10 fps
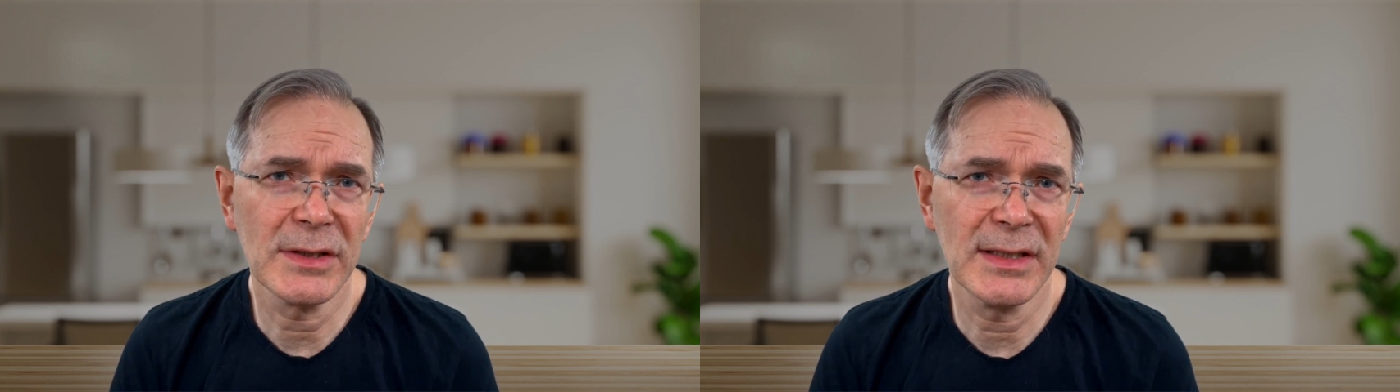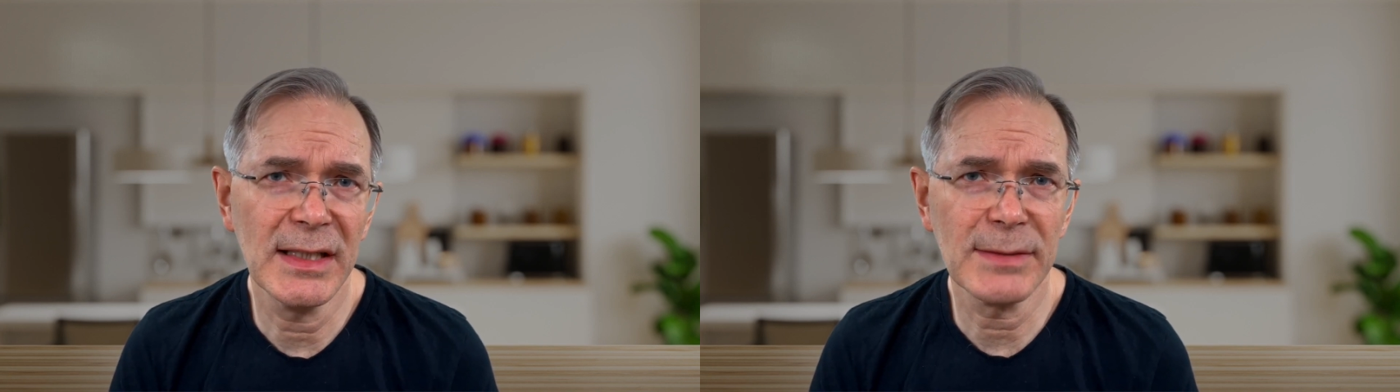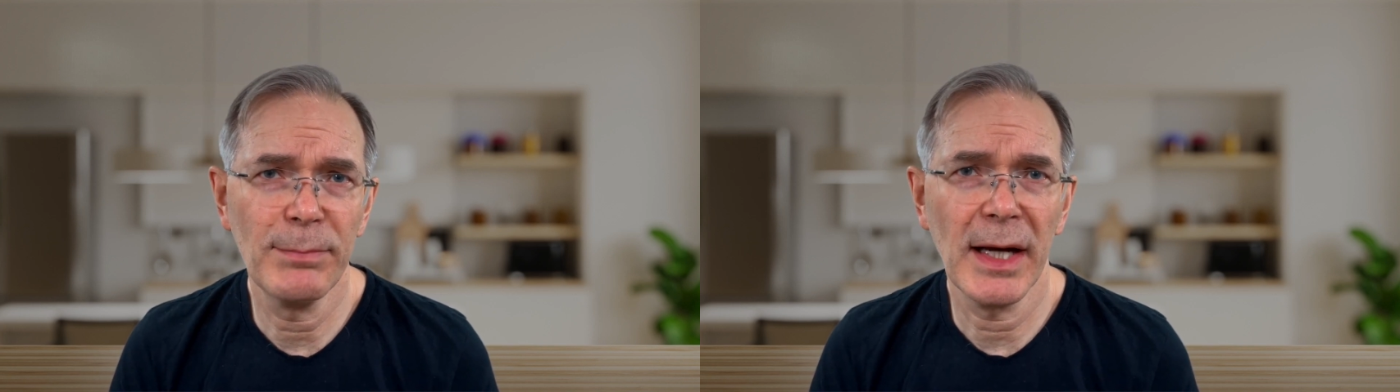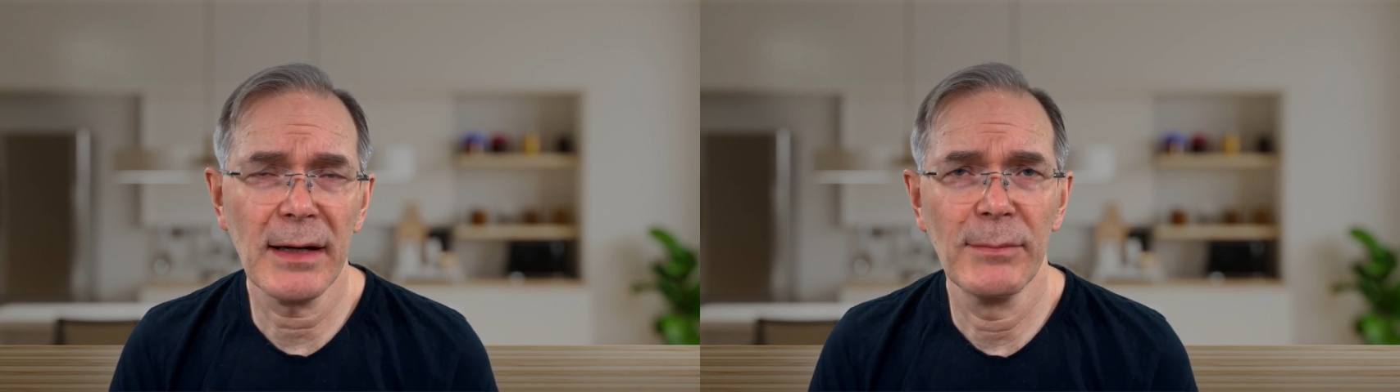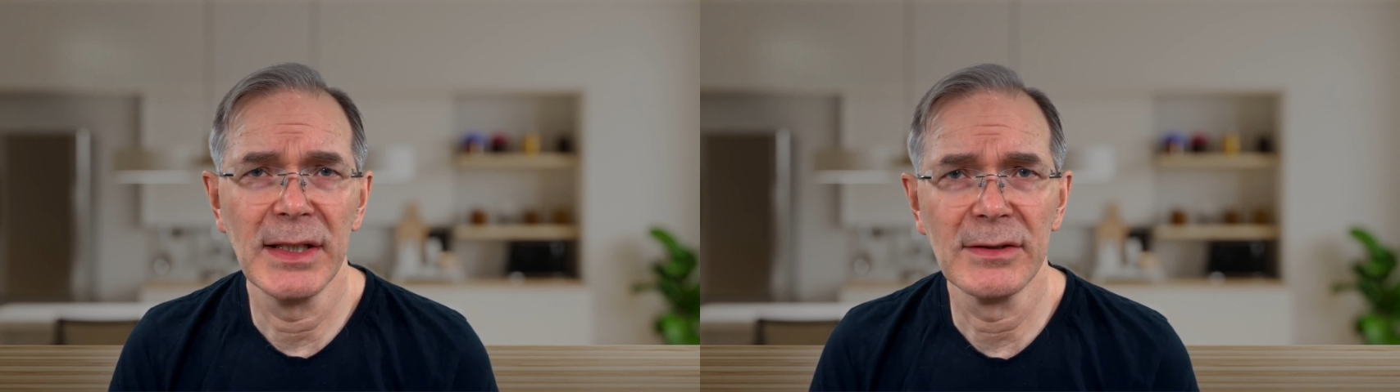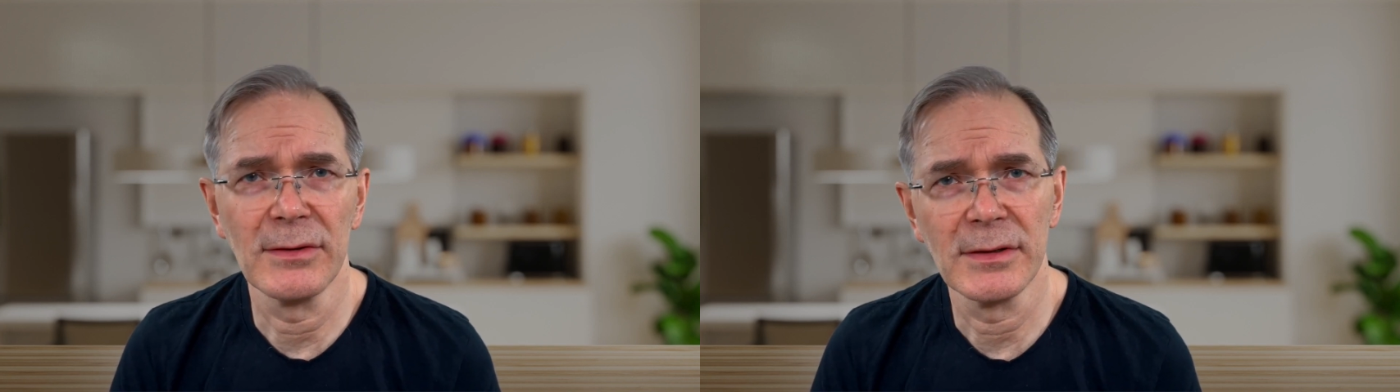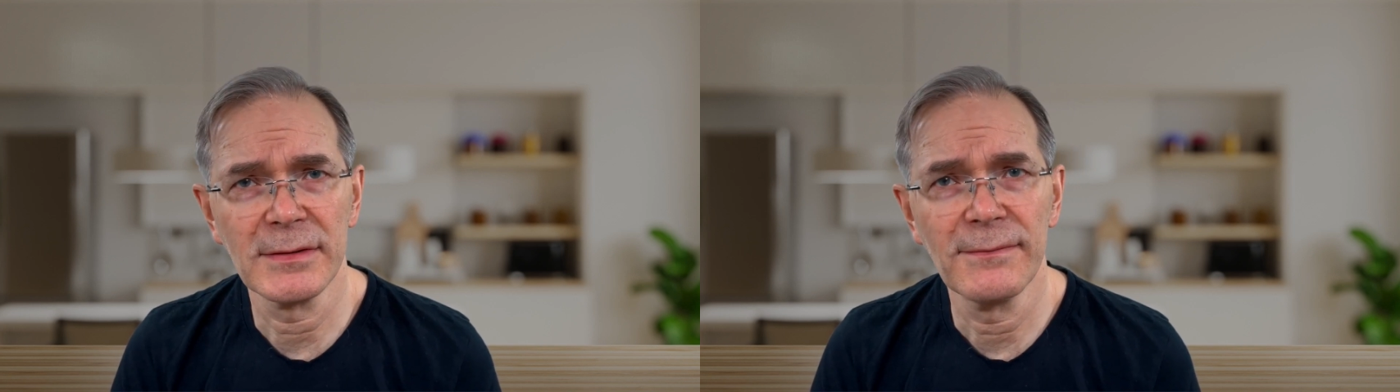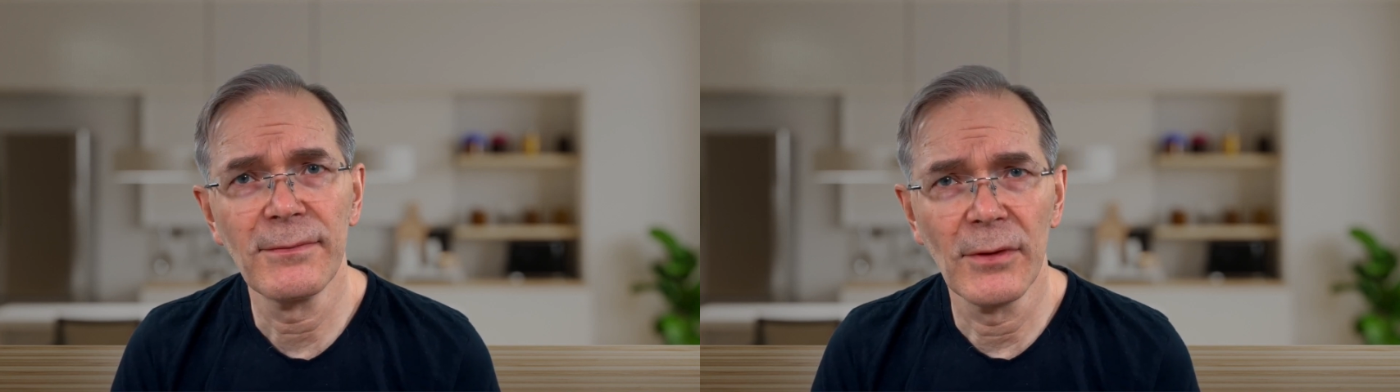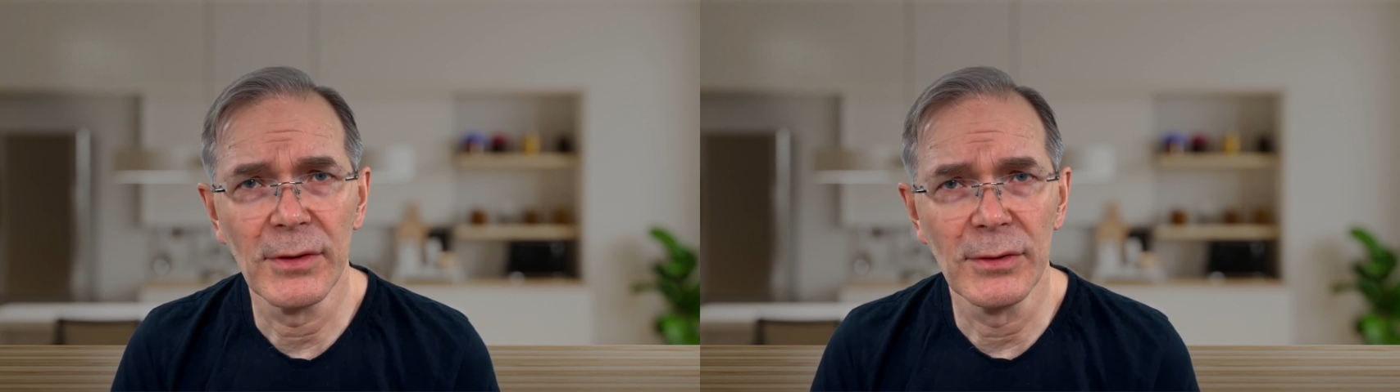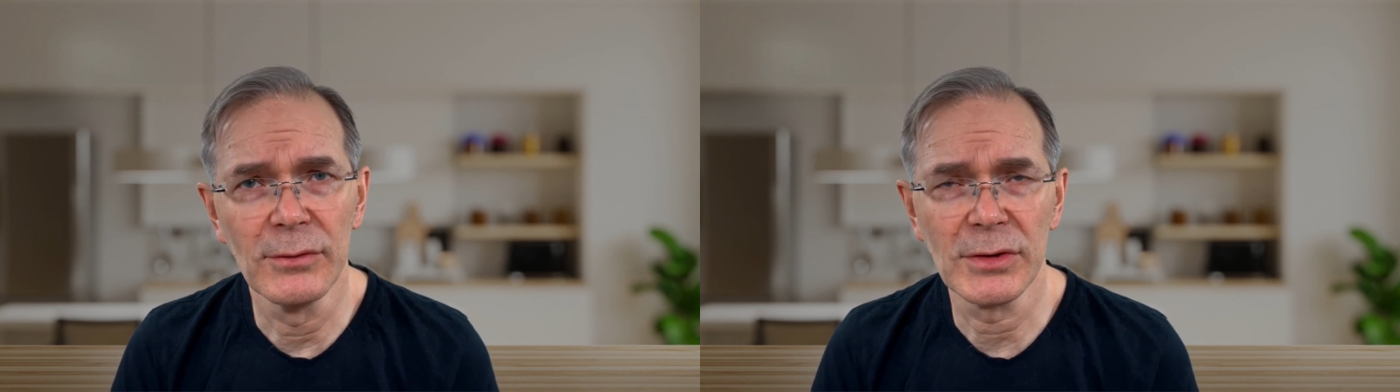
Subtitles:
6 parameters for user